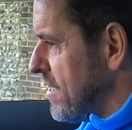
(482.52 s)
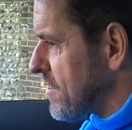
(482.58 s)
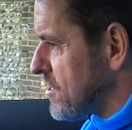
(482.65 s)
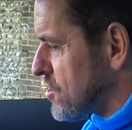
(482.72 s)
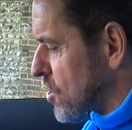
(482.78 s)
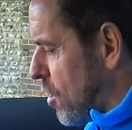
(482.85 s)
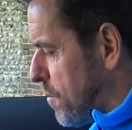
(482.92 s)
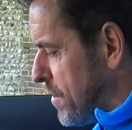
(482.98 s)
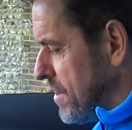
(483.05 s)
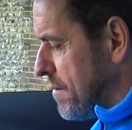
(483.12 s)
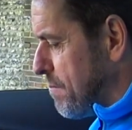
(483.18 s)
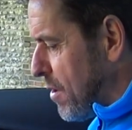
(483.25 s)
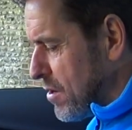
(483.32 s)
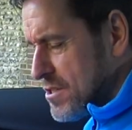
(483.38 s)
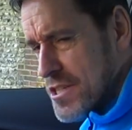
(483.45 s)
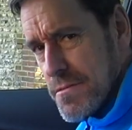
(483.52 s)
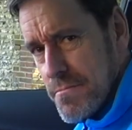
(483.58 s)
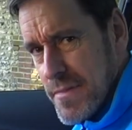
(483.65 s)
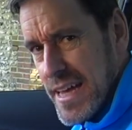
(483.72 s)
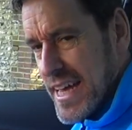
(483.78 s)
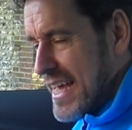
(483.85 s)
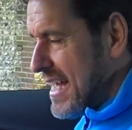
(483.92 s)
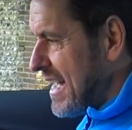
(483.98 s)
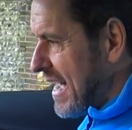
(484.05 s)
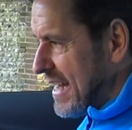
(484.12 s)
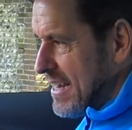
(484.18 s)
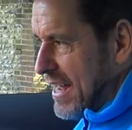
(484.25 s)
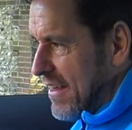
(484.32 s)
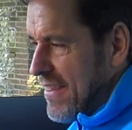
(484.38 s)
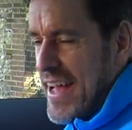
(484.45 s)
at the top and the bottom.
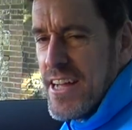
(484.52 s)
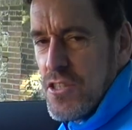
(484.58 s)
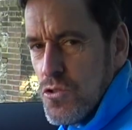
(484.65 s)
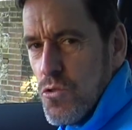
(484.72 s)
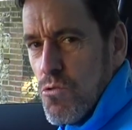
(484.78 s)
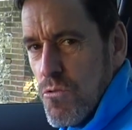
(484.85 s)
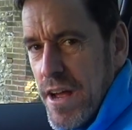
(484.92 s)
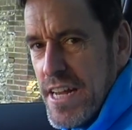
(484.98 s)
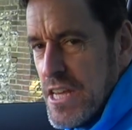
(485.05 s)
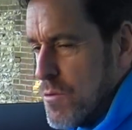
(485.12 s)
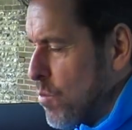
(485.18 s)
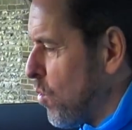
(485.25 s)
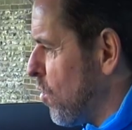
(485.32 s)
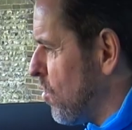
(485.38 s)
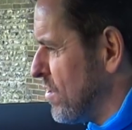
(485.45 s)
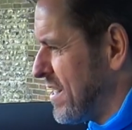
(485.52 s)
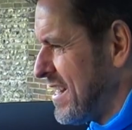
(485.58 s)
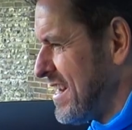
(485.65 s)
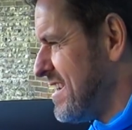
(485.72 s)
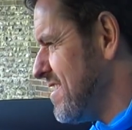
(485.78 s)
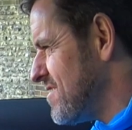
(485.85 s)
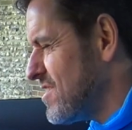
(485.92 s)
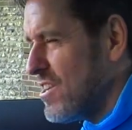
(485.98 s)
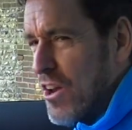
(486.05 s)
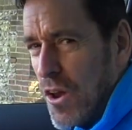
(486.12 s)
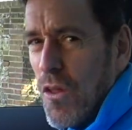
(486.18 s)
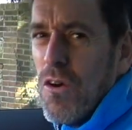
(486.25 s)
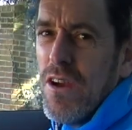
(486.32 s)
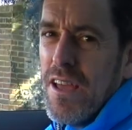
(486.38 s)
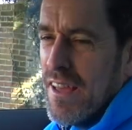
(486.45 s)
And that's already worn, and it doesn't
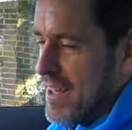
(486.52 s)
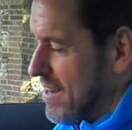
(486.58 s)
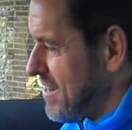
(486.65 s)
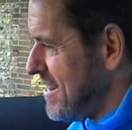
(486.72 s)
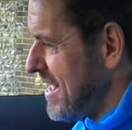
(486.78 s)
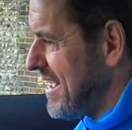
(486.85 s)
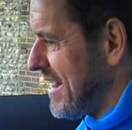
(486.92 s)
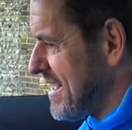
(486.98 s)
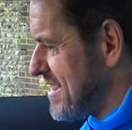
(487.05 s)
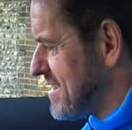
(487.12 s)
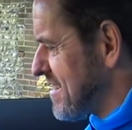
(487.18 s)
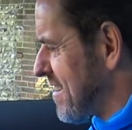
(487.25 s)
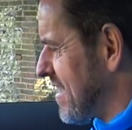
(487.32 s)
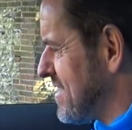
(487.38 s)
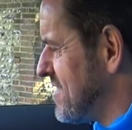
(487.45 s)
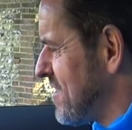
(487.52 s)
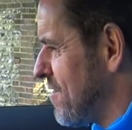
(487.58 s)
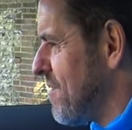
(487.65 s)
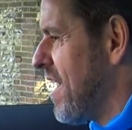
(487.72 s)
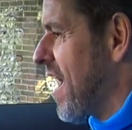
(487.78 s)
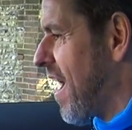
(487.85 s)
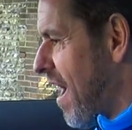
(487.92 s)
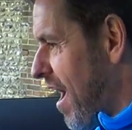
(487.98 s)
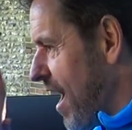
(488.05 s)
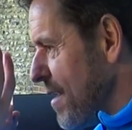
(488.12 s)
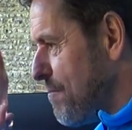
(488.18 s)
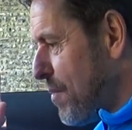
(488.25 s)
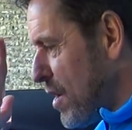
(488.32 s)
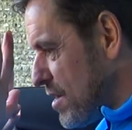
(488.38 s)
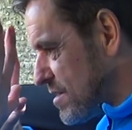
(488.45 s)
look nearly as nice. So I
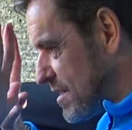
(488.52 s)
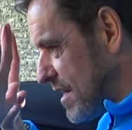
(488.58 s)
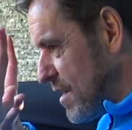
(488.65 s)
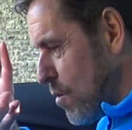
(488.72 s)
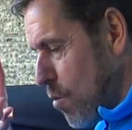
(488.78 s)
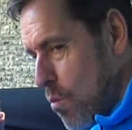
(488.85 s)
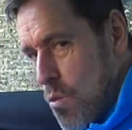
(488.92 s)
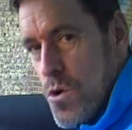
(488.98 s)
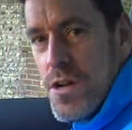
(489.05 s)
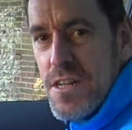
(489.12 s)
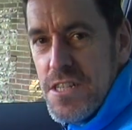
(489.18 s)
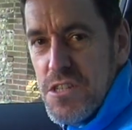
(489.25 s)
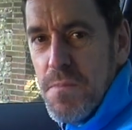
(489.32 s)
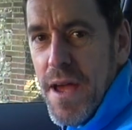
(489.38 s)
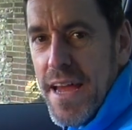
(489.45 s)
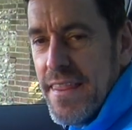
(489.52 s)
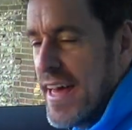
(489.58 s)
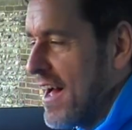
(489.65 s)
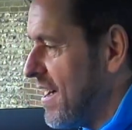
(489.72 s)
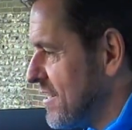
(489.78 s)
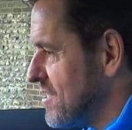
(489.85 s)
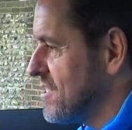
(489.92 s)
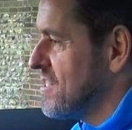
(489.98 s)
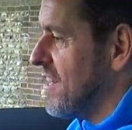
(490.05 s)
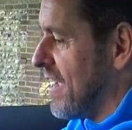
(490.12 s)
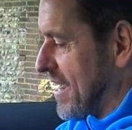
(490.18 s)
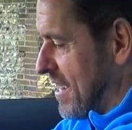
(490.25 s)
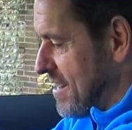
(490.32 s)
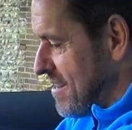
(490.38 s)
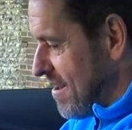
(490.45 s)
personally wouldn't spec that. I just
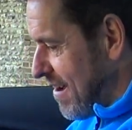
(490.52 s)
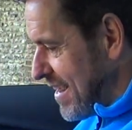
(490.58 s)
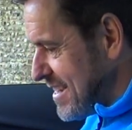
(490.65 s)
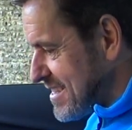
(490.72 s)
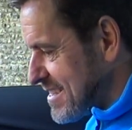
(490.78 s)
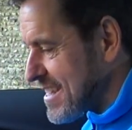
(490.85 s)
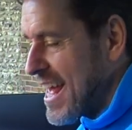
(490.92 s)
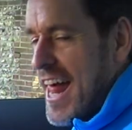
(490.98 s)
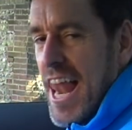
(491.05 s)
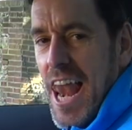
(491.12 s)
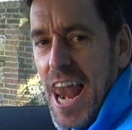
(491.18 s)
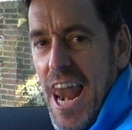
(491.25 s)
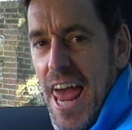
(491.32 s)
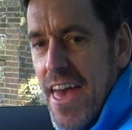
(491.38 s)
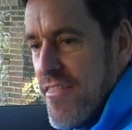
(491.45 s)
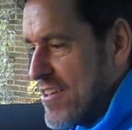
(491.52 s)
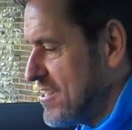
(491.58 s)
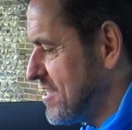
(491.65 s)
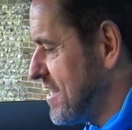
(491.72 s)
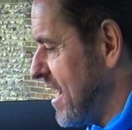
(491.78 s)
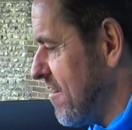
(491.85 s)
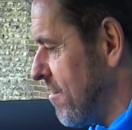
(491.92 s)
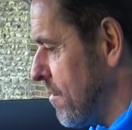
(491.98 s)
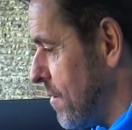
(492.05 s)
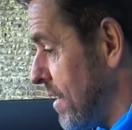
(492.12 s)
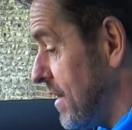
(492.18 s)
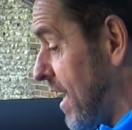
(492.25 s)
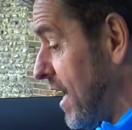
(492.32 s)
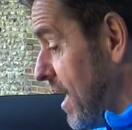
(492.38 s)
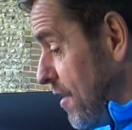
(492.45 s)
like a nice leather steering
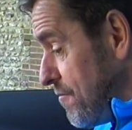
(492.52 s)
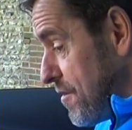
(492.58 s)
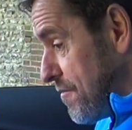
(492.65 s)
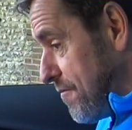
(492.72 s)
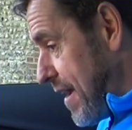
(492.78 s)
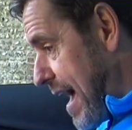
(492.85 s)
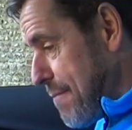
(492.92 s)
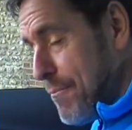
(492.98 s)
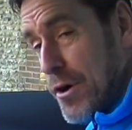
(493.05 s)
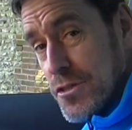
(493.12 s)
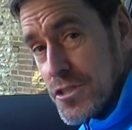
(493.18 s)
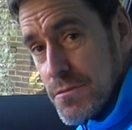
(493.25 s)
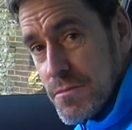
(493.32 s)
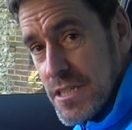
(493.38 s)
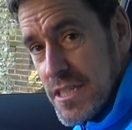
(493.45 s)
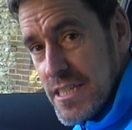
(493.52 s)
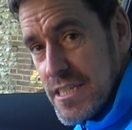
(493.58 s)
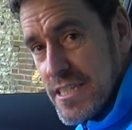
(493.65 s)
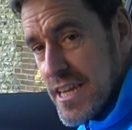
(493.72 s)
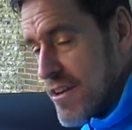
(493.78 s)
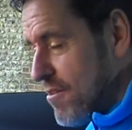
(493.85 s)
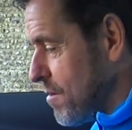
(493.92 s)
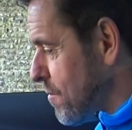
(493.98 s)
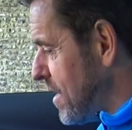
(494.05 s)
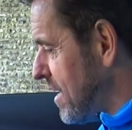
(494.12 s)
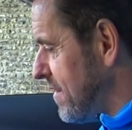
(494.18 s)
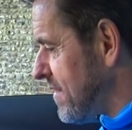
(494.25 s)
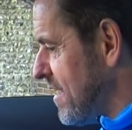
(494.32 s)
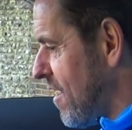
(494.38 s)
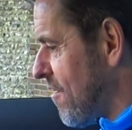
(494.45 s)
wheel. I love the flat bottom to the steering
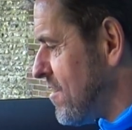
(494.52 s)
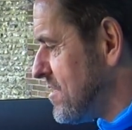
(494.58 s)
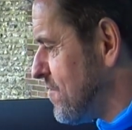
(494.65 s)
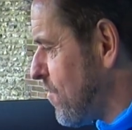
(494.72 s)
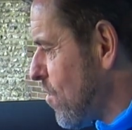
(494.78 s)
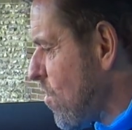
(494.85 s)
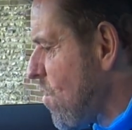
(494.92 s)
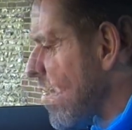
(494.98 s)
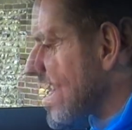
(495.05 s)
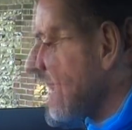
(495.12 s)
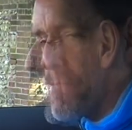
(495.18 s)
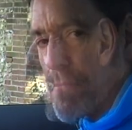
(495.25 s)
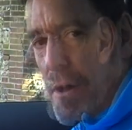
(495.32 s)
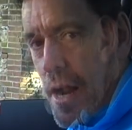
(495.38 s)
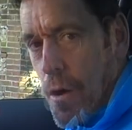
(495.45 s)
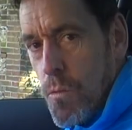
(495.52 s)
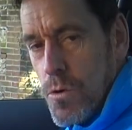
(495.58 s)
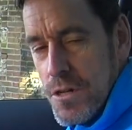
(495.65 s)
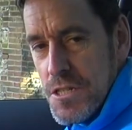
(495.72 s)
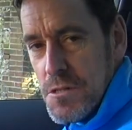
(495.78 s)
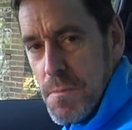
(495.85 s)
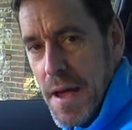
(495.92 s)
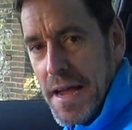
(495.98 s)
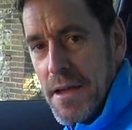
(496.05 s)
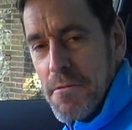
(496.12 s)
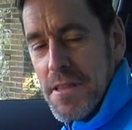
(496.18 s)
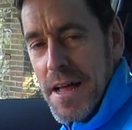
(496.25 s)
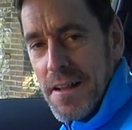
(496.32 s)
wheel in the RS4, right, but I wouldn't spec it with